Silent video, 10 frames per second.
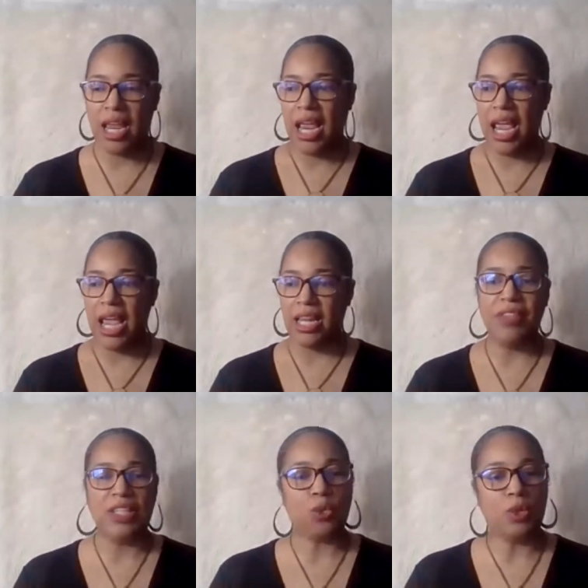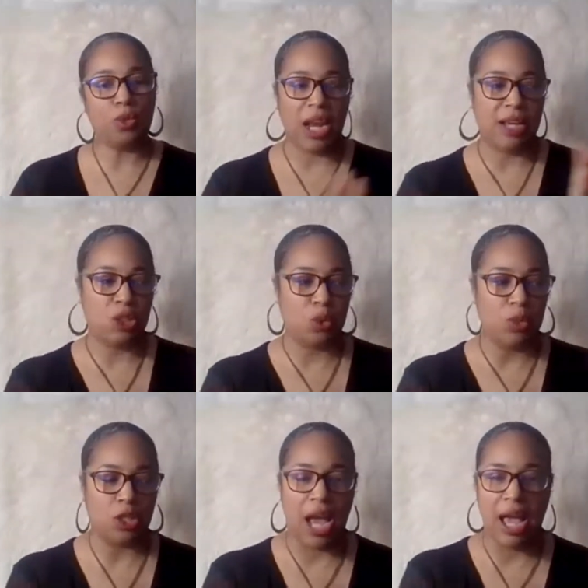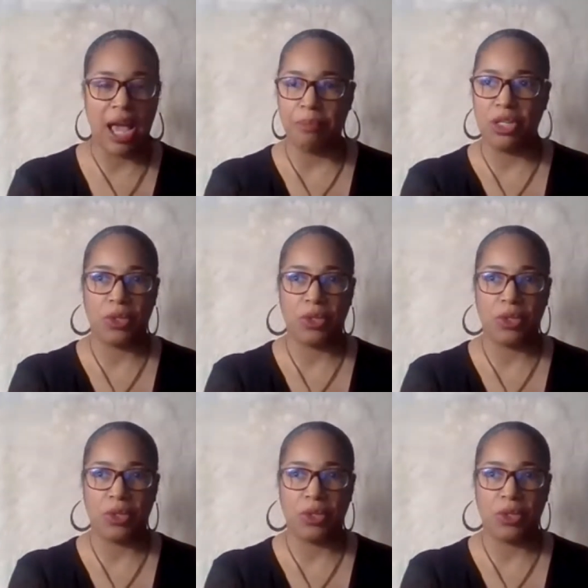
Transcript: and this was when I switched. I had been doing